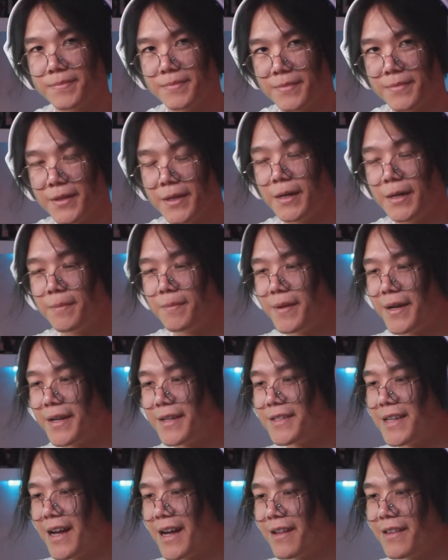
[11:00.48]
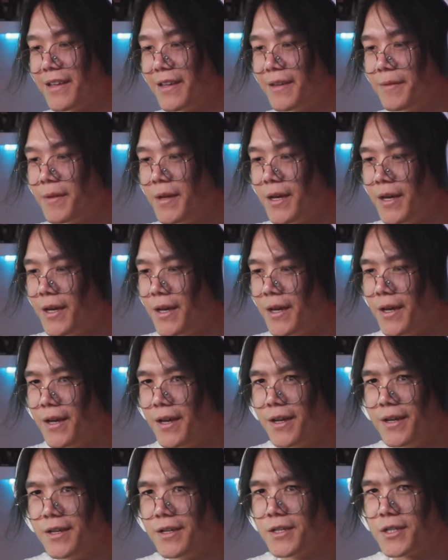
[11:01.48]
Yep, exactly.
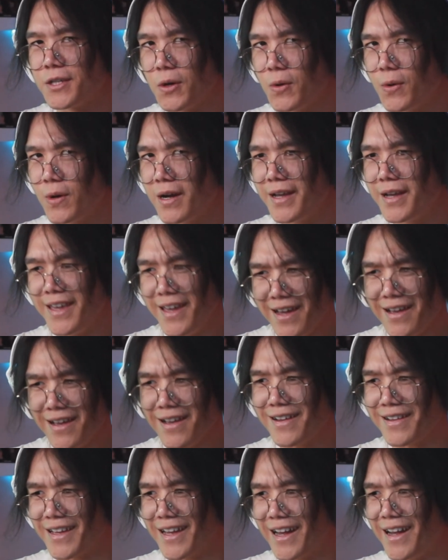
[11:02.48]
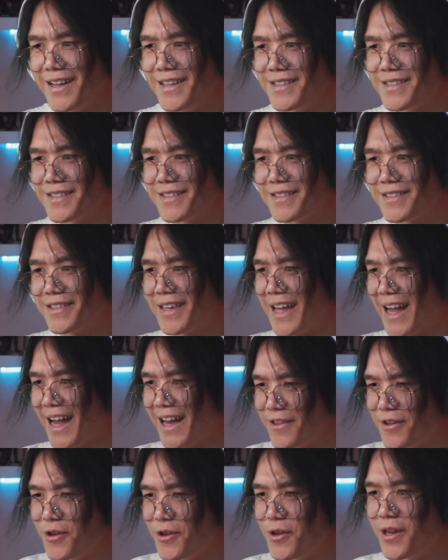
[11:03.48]
So yeah, guys,
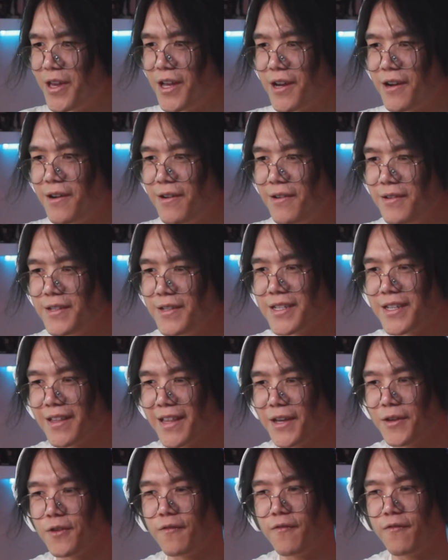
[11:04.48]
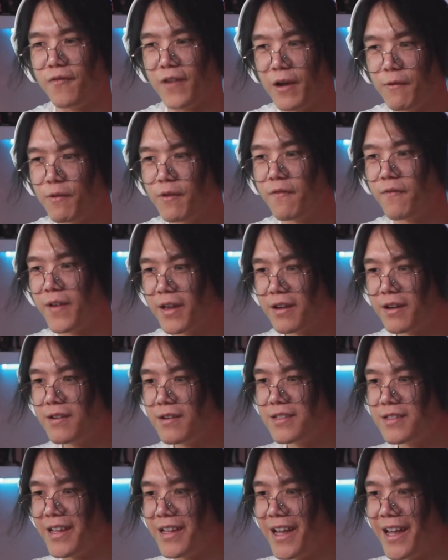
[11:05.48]
gather your gear, select your favorite
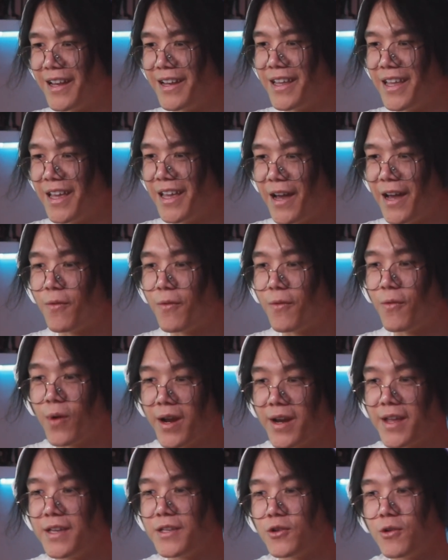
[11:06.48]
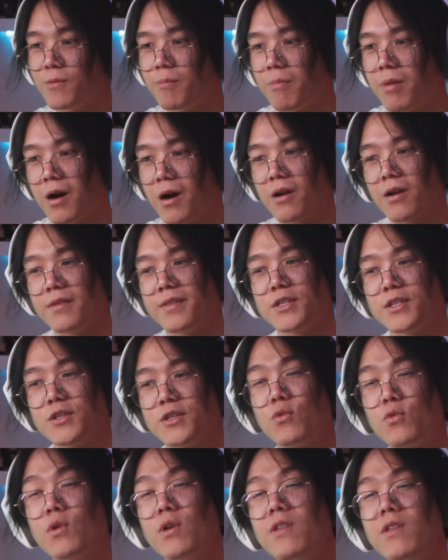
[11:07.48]
figures, and get ready to embark on this
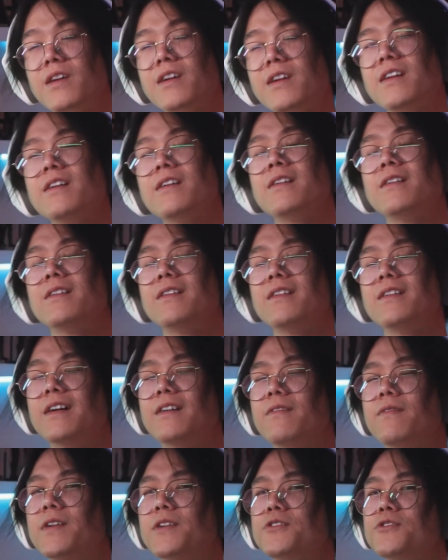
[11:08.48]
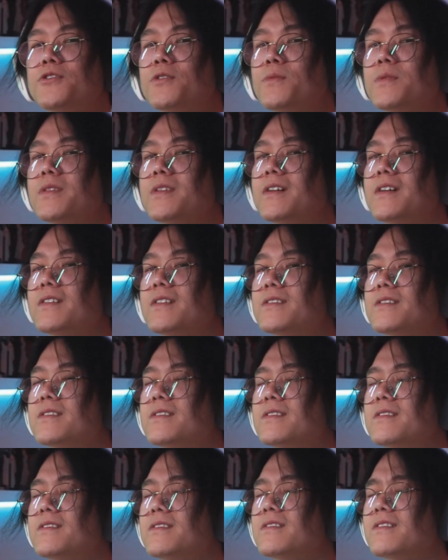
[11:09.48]
thrilling adventure with us.
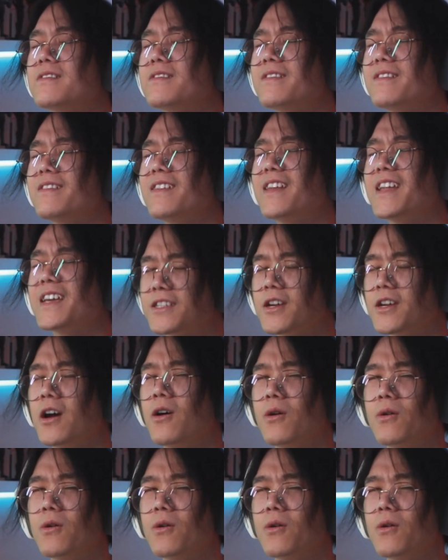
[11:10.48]
Let's go.